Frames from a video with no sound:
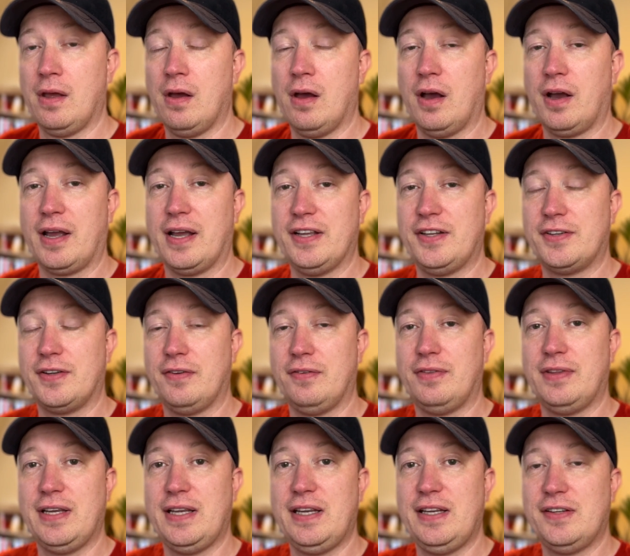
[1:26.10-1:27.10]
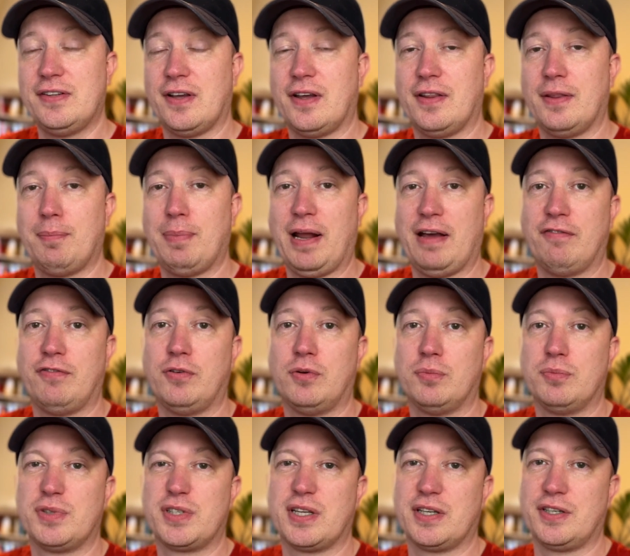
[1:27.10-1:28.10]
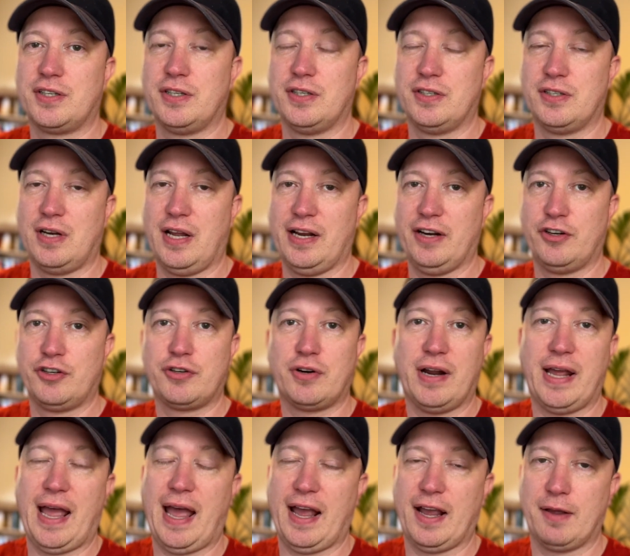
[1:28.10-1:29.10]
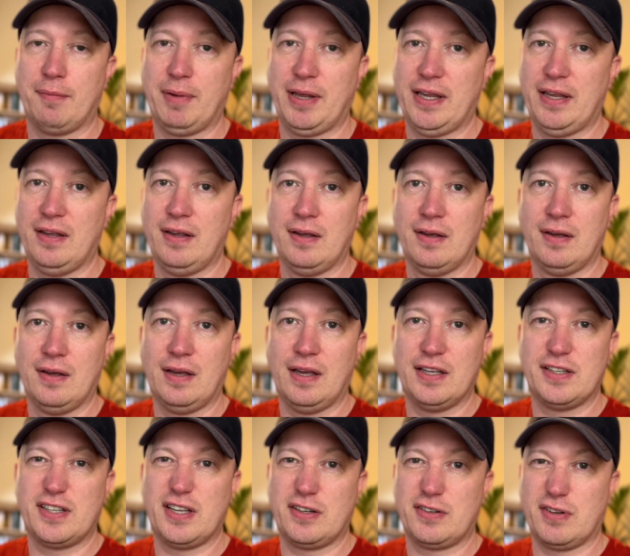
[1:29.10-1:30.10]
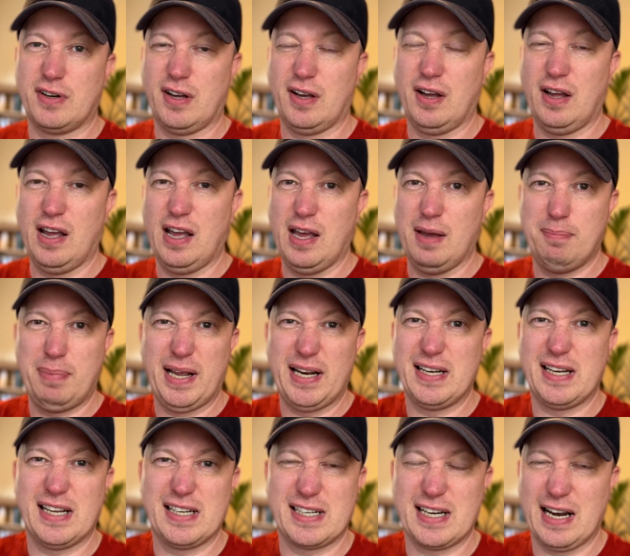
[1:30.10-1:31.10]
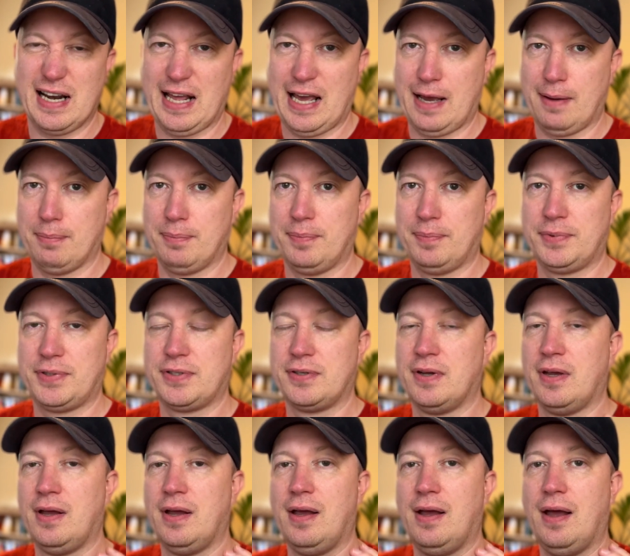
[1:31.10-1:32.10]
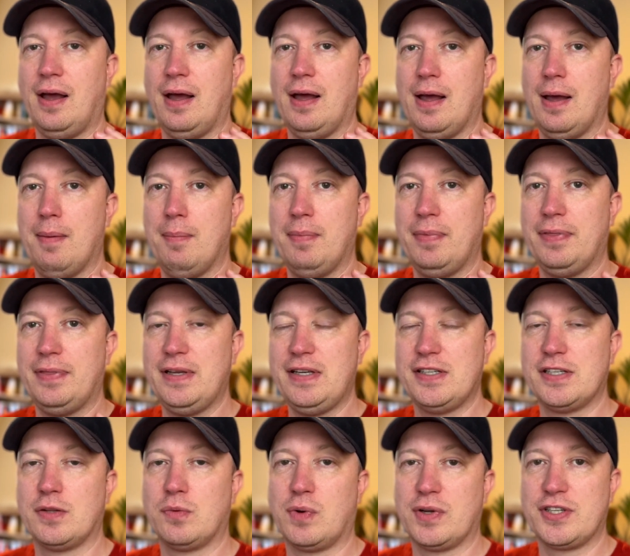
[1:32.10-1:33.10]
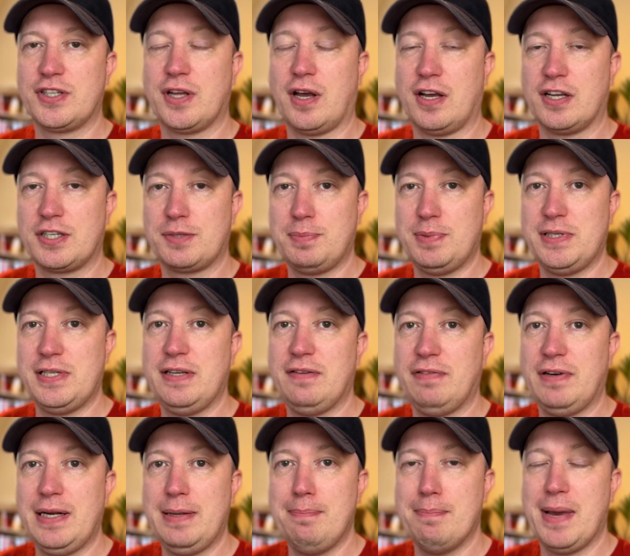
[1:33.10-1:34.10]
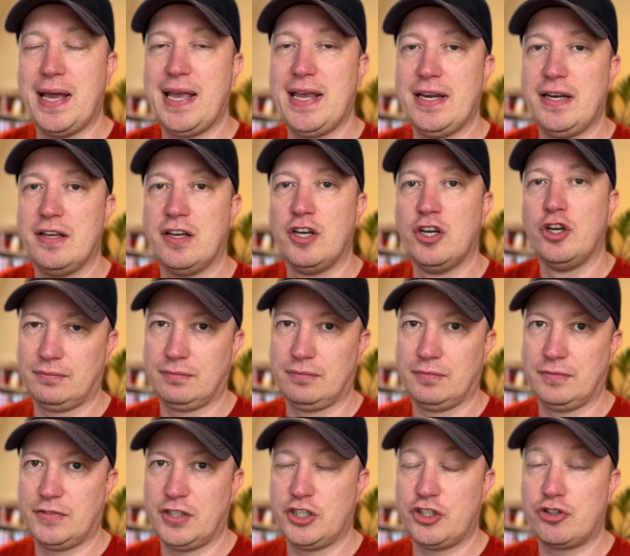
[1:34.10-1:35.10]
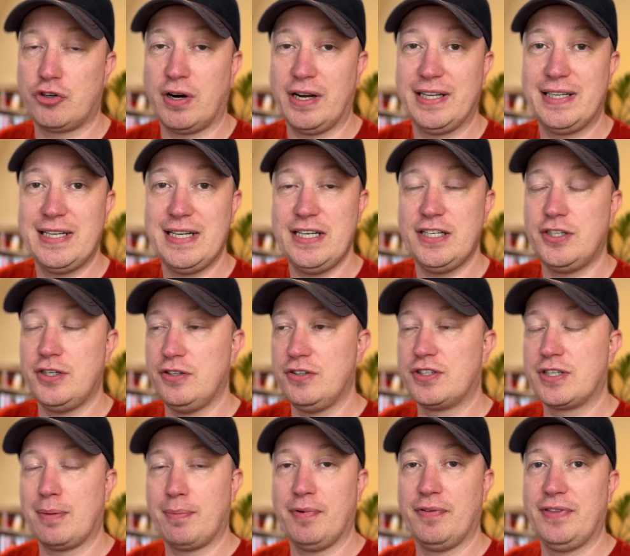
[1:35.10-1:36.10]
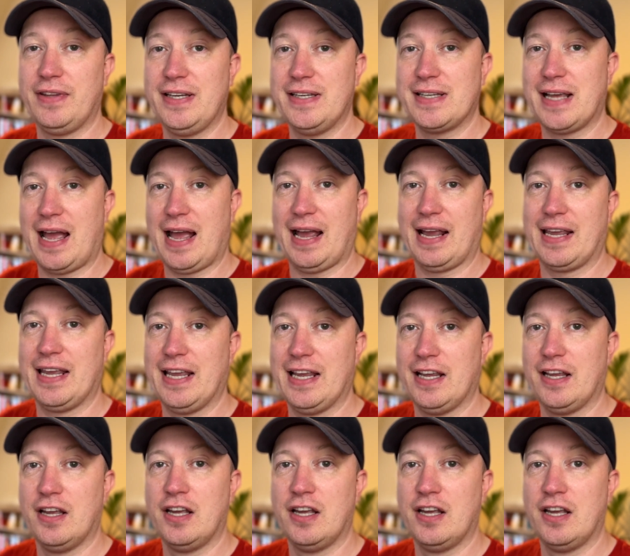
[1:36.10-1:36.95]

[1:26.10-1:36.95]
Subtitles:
Okay, so these are the platforms such as like TryHackMe, etc., Pentester Labs. These are the ones that are specifically made to try and teach you some of these hacking